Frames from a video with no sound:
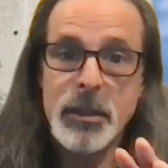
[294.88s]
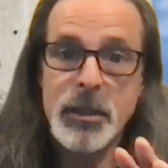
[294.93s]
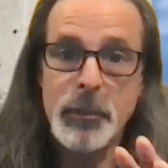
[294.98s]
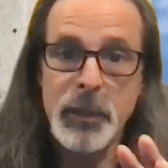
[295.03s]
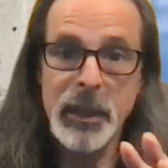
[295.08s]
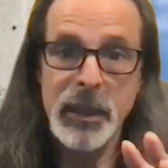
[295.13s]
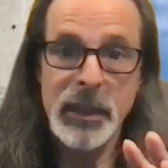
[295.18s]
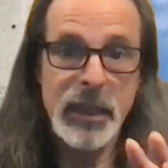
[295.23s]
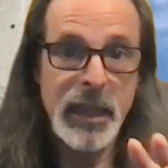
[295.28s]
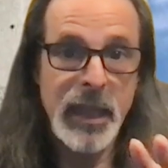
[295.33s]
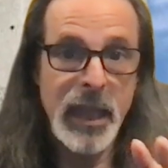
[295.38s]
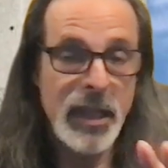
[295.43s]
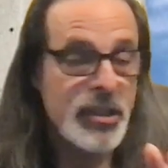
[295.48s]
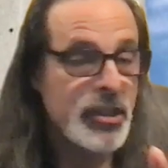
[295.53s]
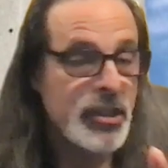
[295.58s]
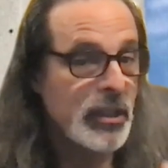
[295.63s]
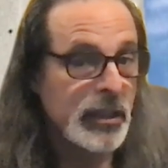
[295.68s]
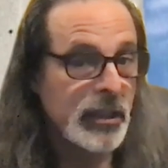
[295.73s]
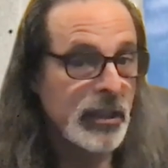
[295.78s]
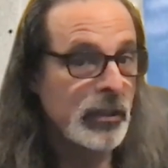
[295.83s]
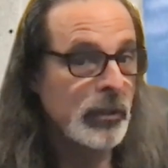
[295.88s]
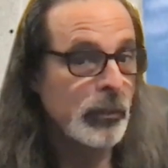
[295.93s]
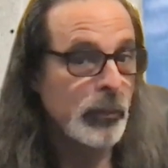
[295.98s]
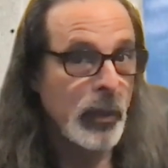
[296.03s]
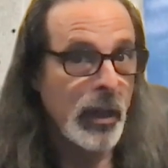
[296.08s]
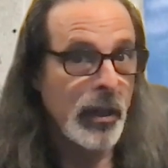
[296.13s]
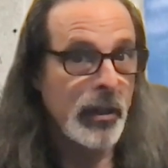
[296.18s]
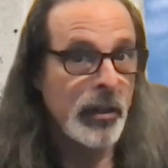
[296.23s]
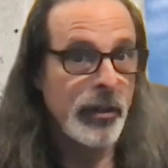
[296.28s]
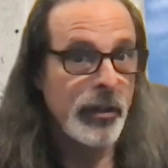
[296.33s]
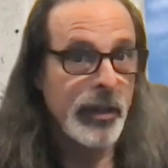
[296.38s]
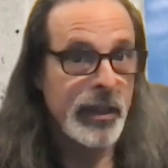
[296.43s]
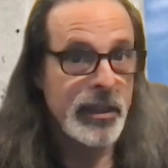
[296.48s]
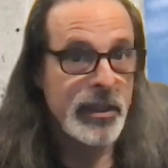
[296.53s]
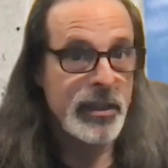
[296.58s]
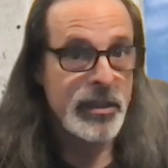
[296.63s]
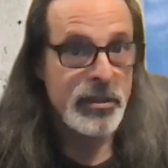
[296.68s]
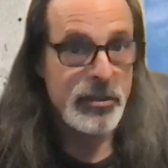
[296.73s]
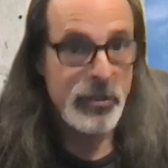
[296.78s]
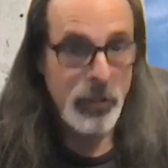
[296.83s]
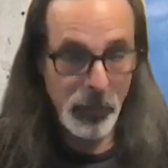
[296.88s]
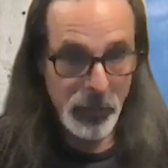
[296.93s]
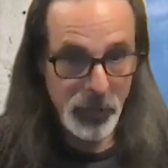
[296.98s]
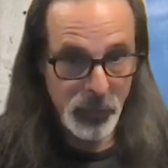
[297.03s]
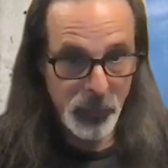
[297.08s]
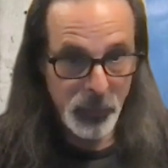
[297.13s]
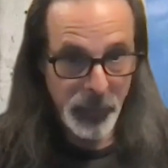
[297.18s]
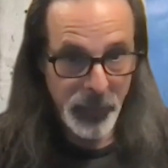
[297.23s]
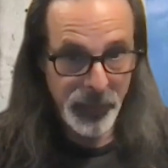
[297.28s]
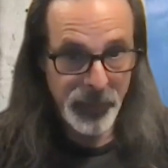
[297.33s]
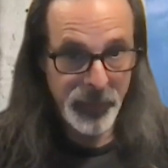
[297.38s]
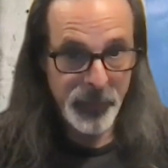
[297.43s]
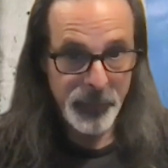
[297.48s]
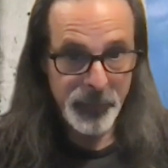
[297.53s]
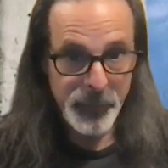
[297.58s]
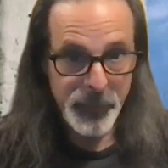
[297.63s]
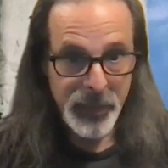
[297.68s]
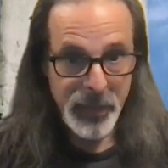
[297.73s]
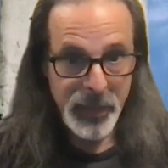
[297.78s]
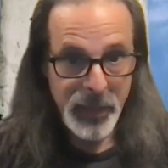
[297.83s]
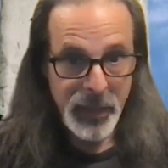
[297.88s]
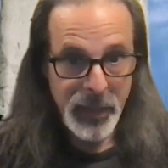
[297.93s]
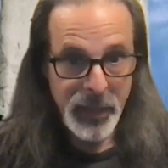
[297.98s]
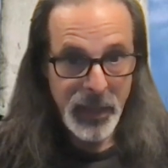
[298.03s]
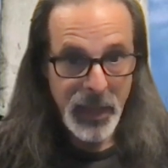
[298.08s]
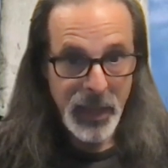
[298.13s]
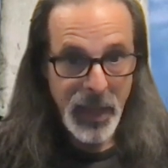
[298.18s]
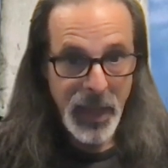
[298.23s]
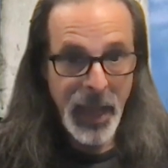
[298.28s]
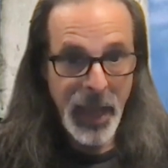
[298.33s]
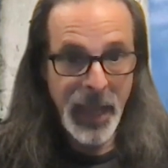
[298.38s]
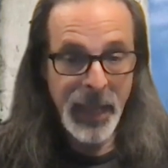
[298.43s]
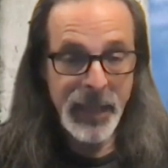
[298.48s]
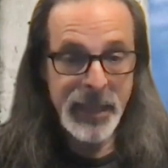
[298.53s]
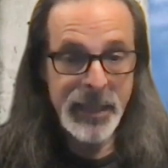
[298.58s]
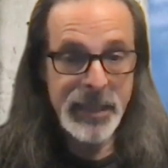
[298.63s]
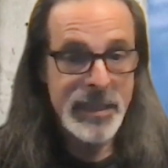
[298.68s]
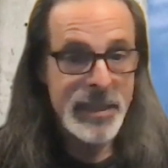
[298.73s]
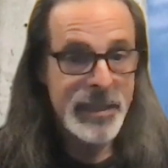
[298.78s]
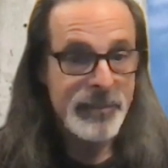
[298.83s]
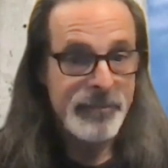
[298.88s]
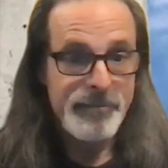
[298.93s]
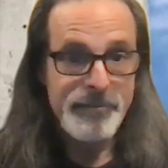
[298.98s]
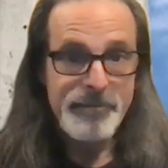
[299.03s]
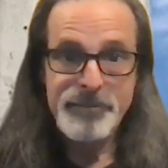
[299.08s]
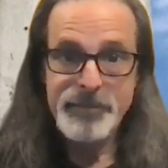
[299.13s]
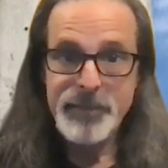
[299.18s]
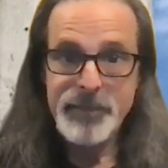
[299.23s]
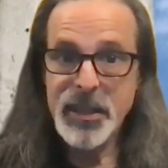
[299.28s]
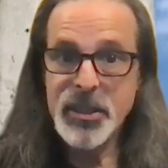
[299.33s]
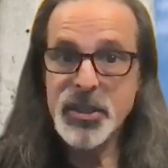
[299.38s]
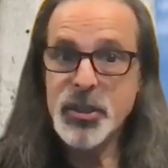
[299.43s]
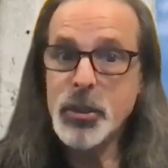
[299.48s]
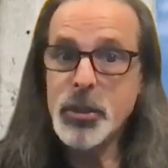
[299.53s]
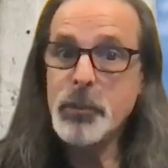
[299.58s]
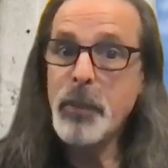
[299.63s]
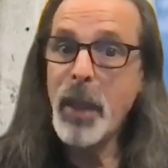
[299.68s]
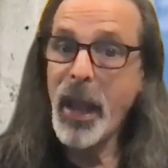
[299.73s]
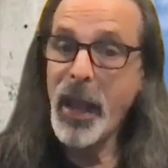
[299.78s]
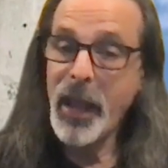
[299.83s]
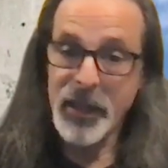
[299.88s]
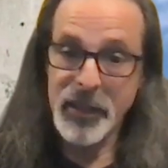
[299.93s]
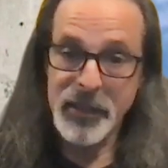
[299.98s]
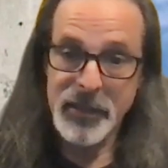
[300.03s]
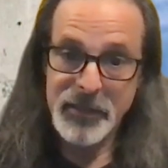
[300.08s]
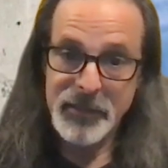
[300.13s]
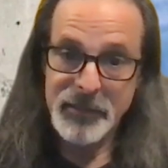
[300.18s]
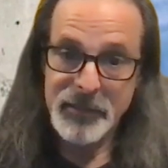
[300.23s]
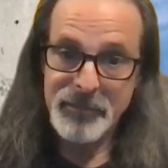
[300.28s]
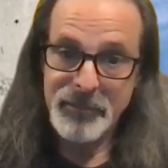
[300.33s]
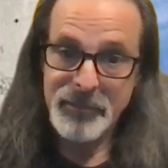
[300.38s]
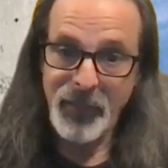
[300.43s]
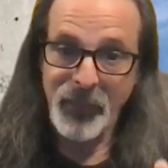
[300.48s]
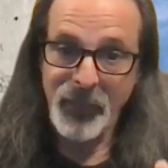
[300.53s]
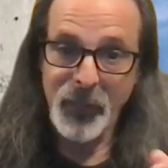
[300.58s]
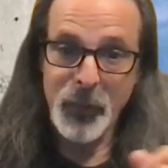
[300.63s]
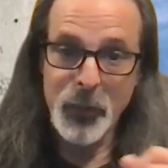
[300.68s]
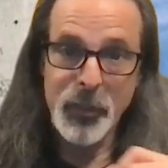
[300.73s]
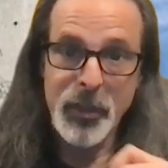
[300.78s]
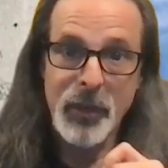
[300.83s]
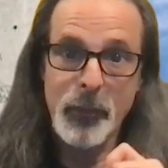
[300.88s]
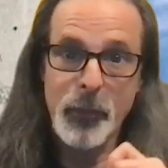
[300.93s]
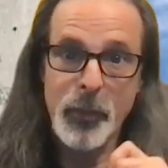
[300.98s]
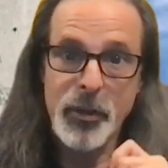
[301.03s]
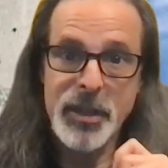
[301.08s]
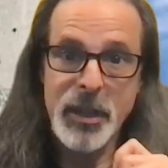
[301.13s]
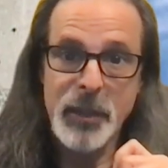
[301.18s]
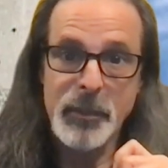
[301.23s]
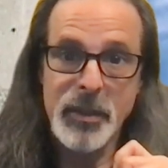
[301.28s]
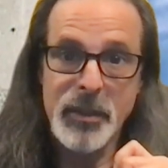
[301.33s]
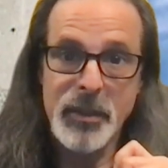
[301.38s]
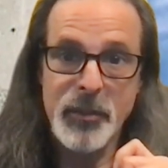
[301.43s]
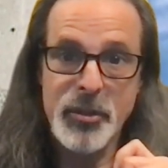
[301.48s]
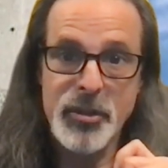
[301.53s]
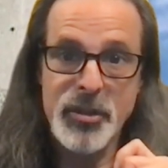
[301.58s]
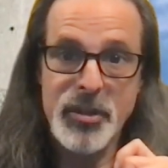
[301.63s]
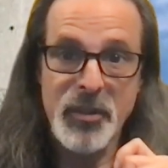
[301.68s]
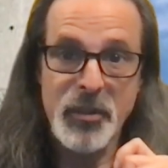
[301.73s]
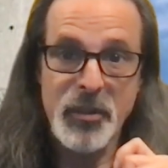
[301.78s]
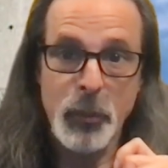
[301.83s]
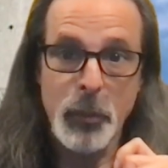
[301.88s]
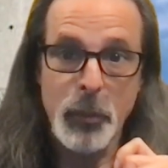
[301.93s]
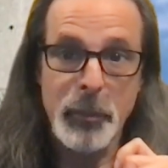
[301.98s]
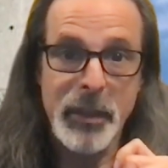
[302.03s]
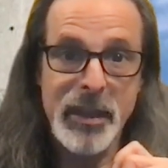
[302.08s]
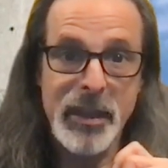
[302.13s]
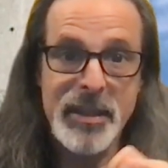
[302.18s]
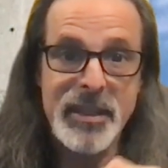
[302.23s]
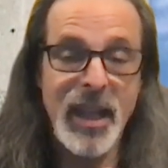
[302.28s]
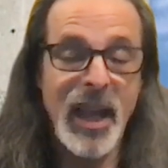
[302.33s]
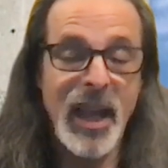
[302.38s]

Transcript: to being the catchy little rocker it started with. And it's too bad that The Who never attempted a version of this one, because